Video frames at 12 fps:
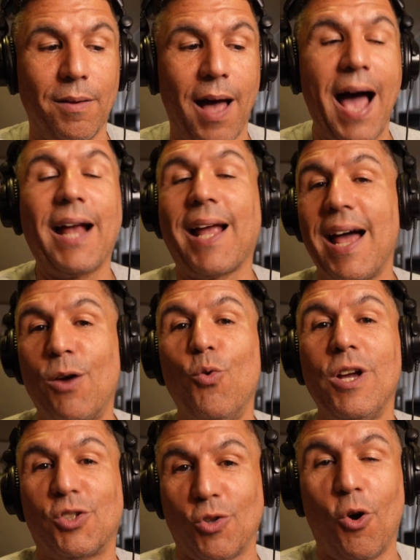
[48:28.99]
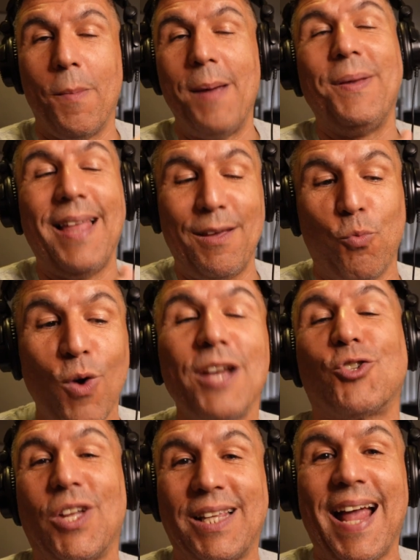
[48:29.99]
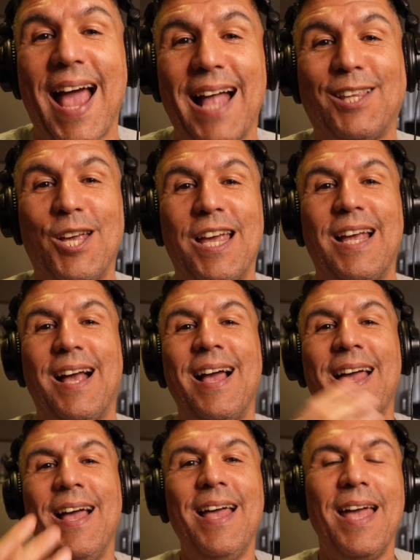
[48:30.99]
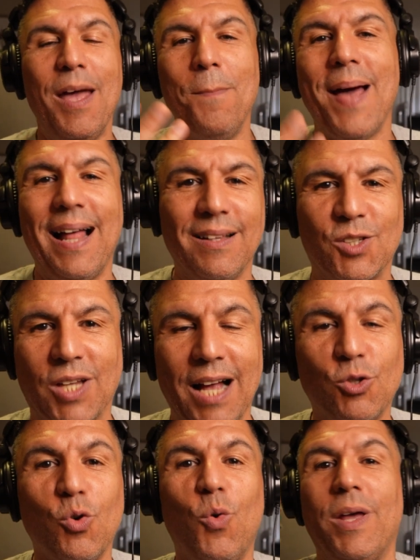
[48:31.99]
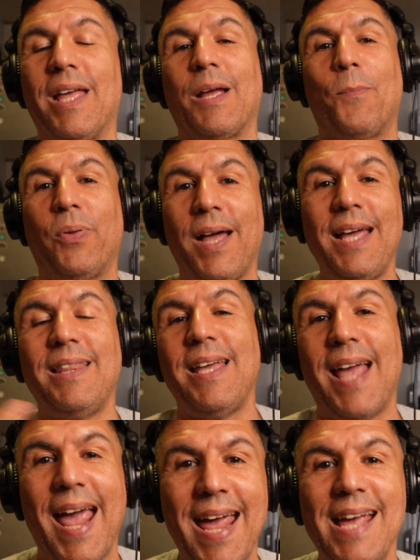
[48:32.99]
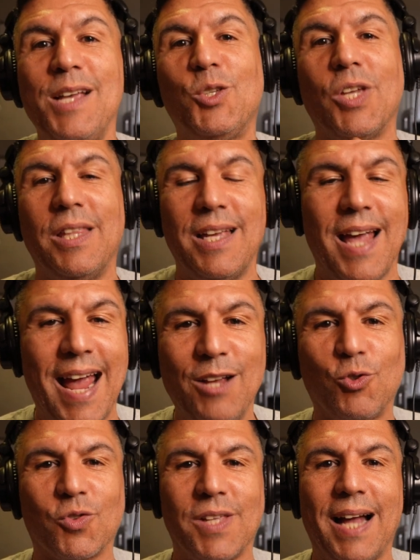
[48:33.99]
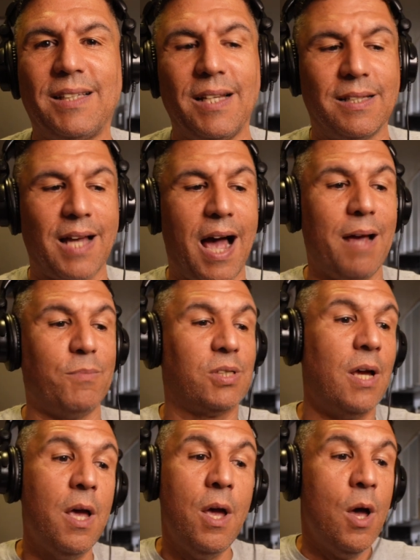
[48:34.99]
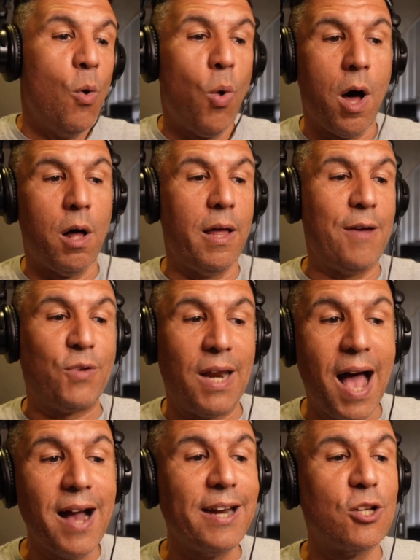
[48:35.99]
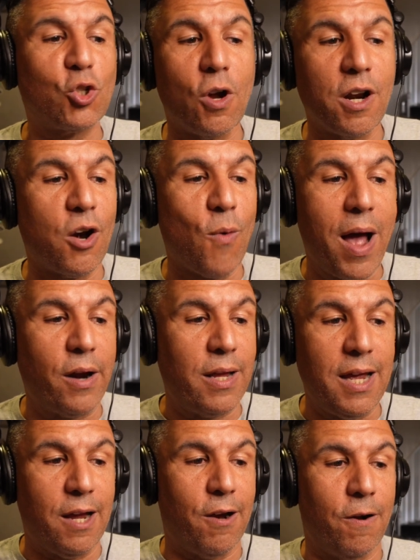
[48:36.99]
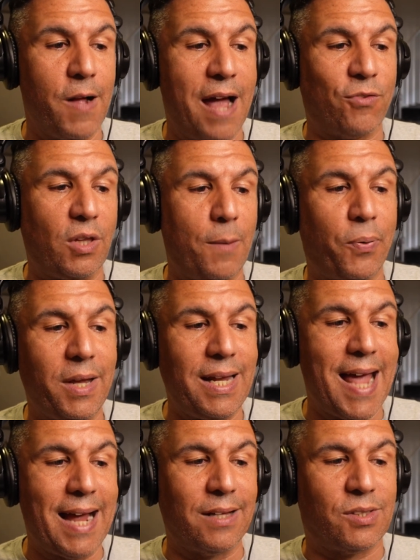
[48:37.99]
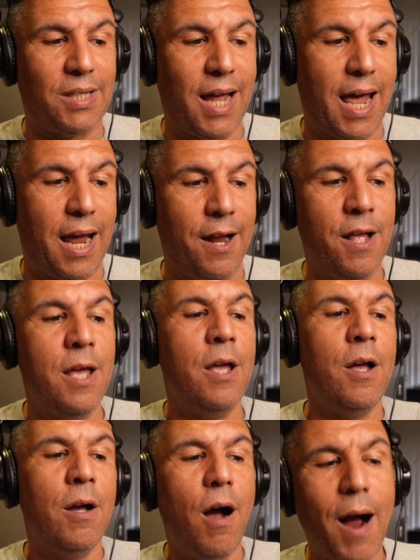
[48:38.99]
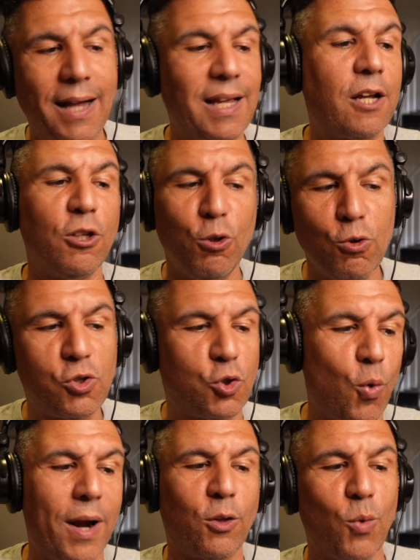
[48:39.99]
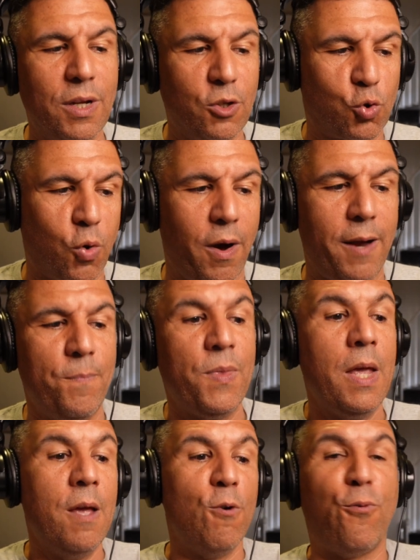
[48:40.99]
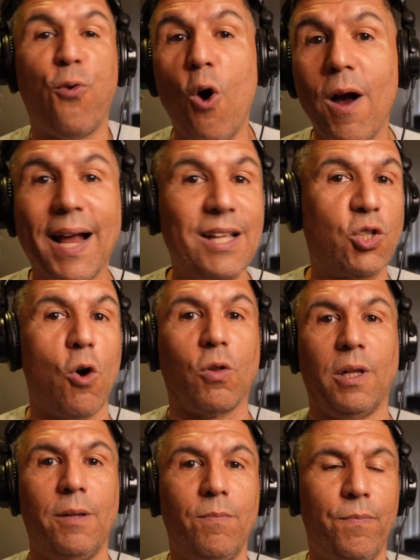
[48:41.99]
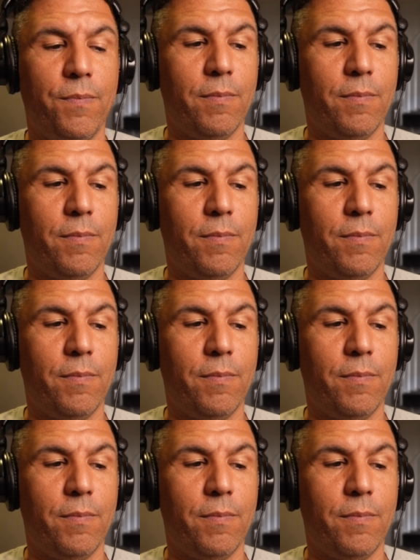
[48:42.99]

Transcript: I kind of wish, or maybe they wish that they had the imbalanced schedule where they could play the A's and the Angels nineteen times. Well, if they're not going to turn it around here after they play the Yankees today, all right, they could lose two out of three in Detroit, four against Oakland.